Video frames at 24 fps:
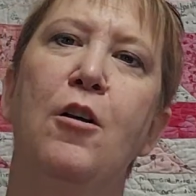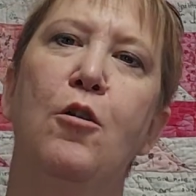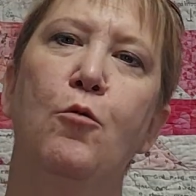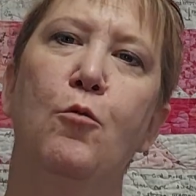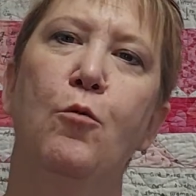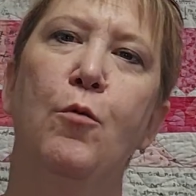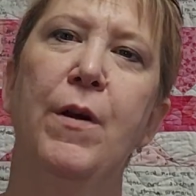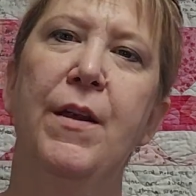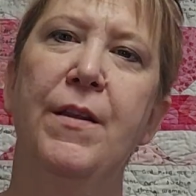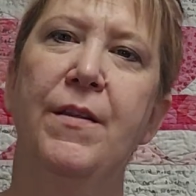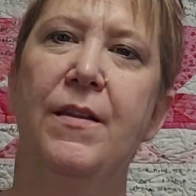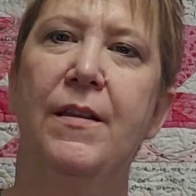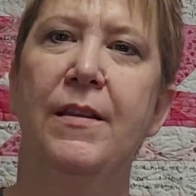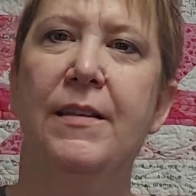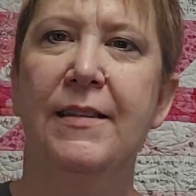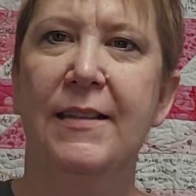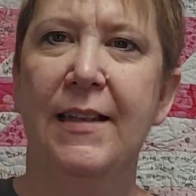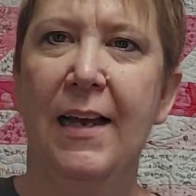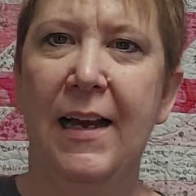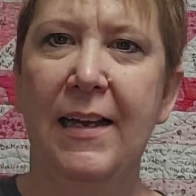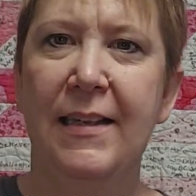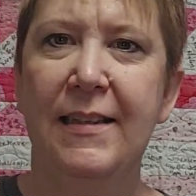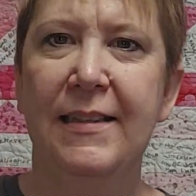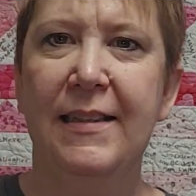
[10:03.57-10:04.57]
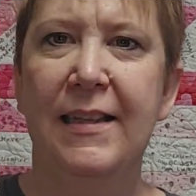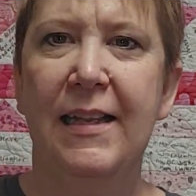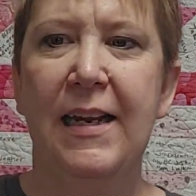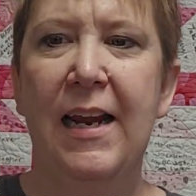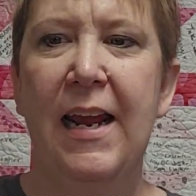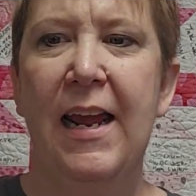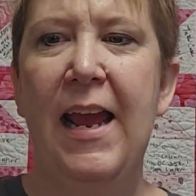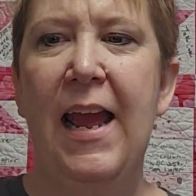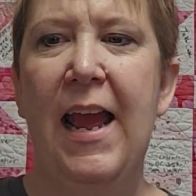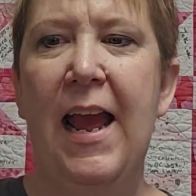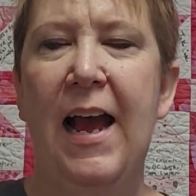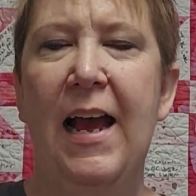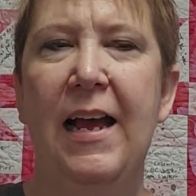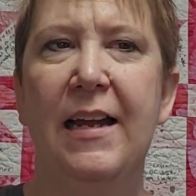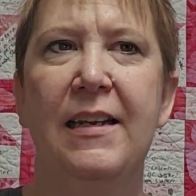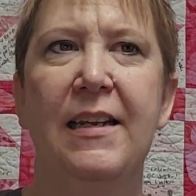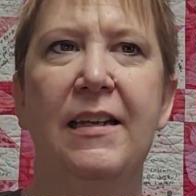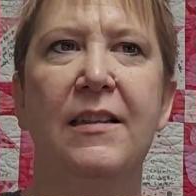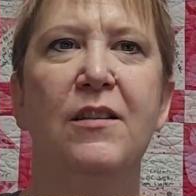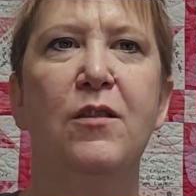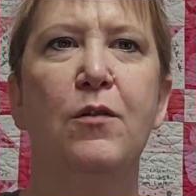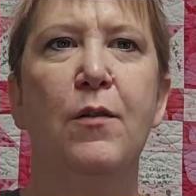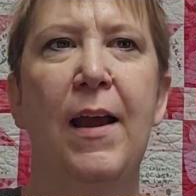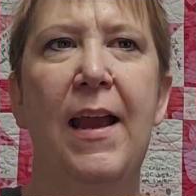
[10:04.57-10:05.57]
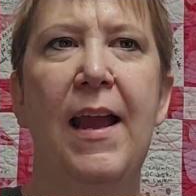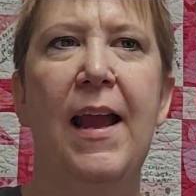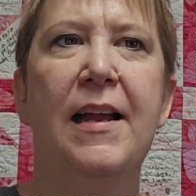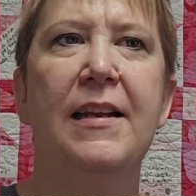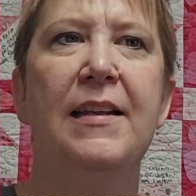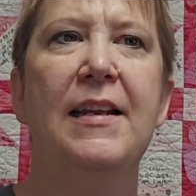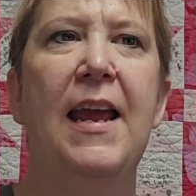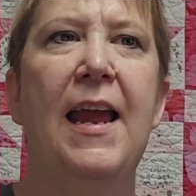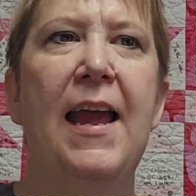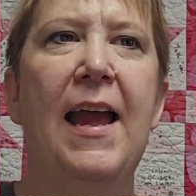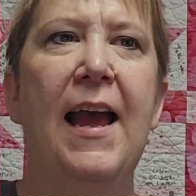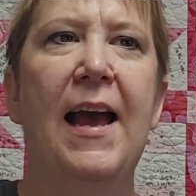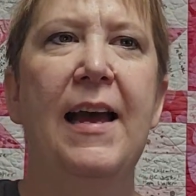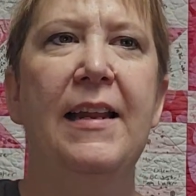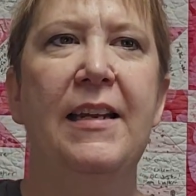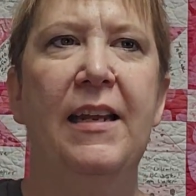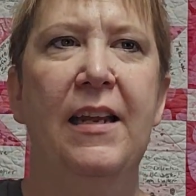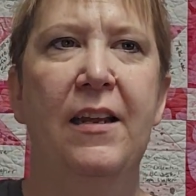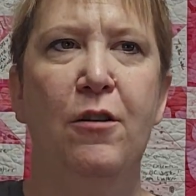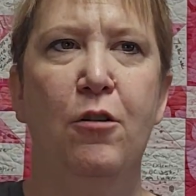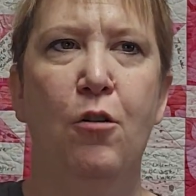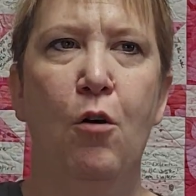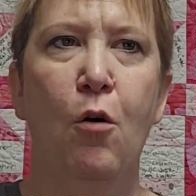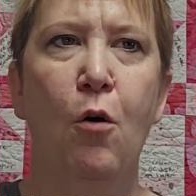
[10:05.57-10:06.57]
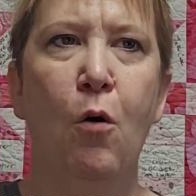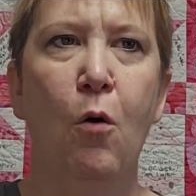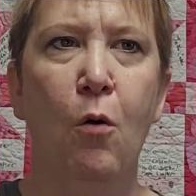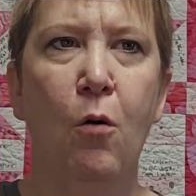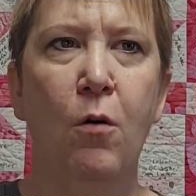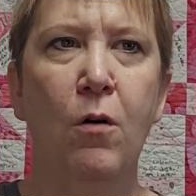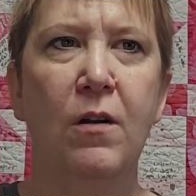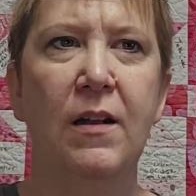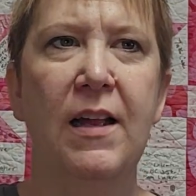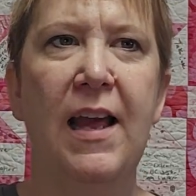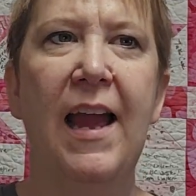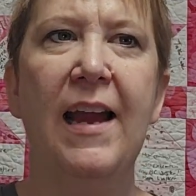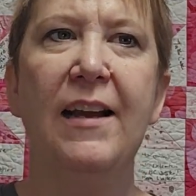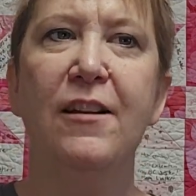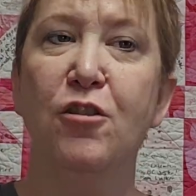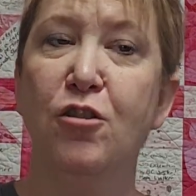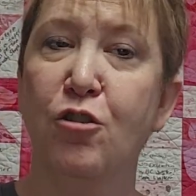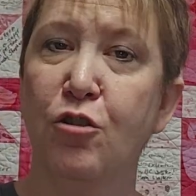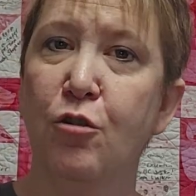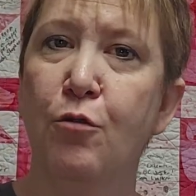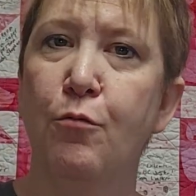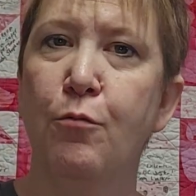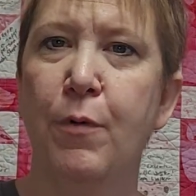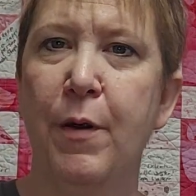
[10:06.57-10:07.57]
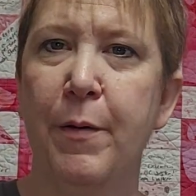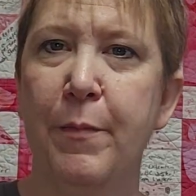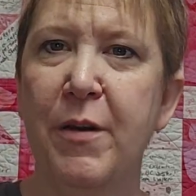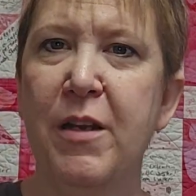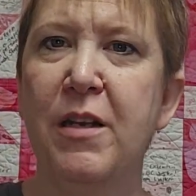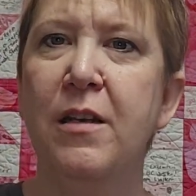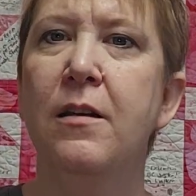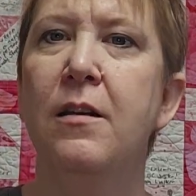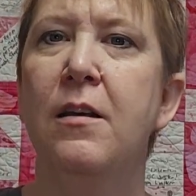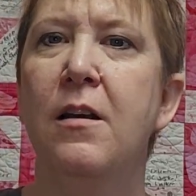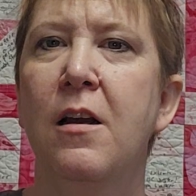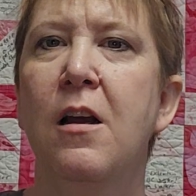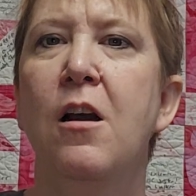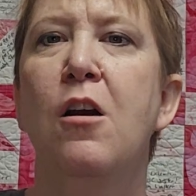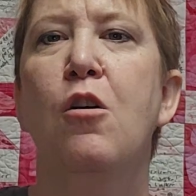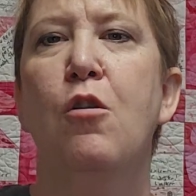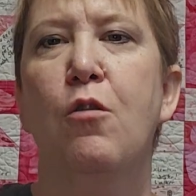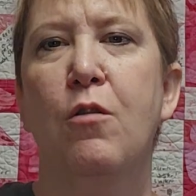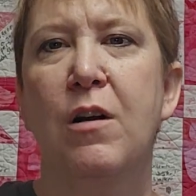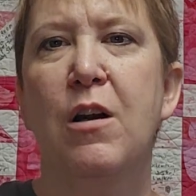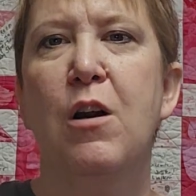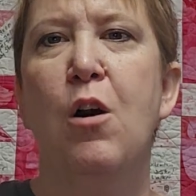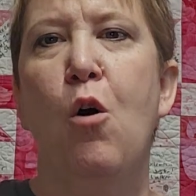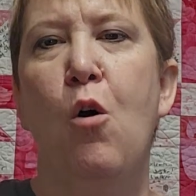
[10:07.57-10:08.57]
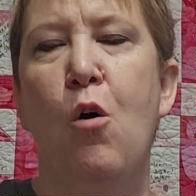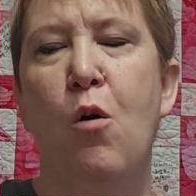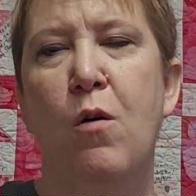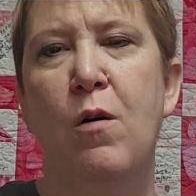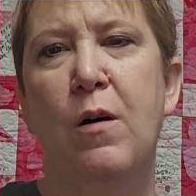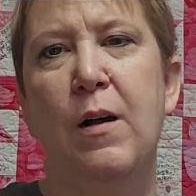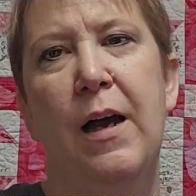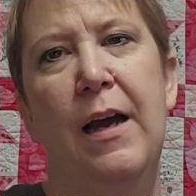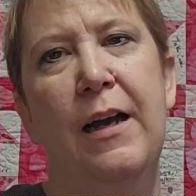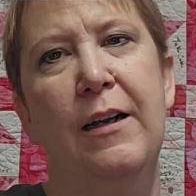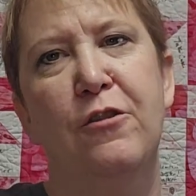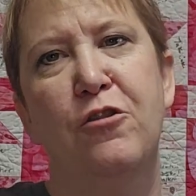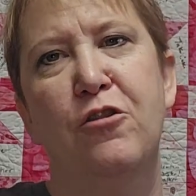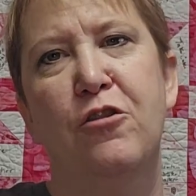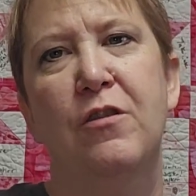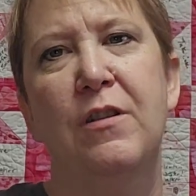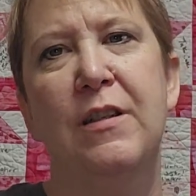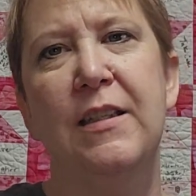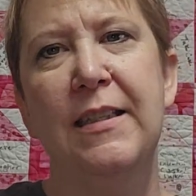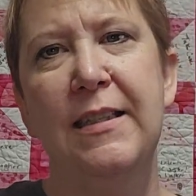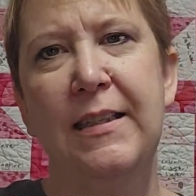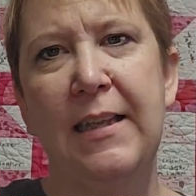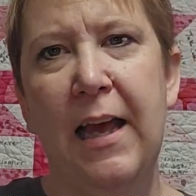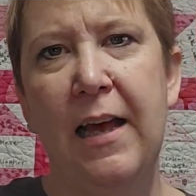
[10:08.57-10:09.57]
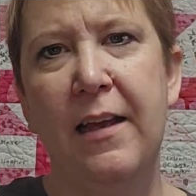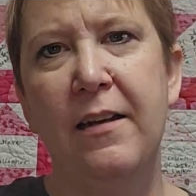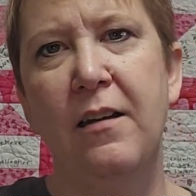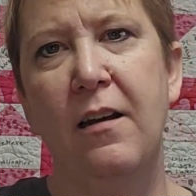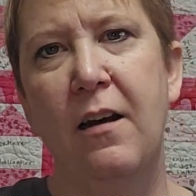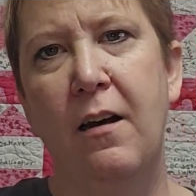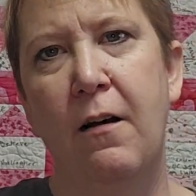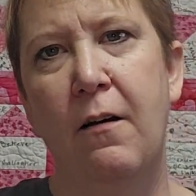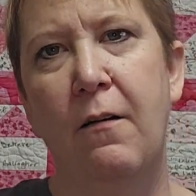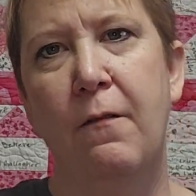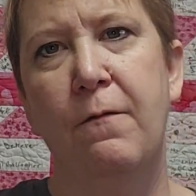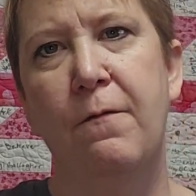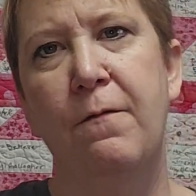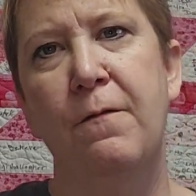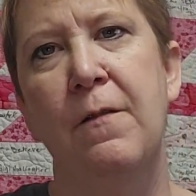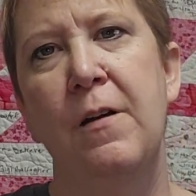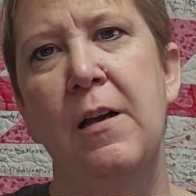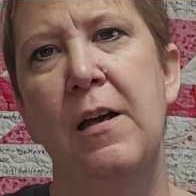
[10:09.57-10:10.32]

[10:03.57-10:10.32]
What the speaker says: with the size that I had. And so I had to add in a whole extra ribbon or a whole extra set of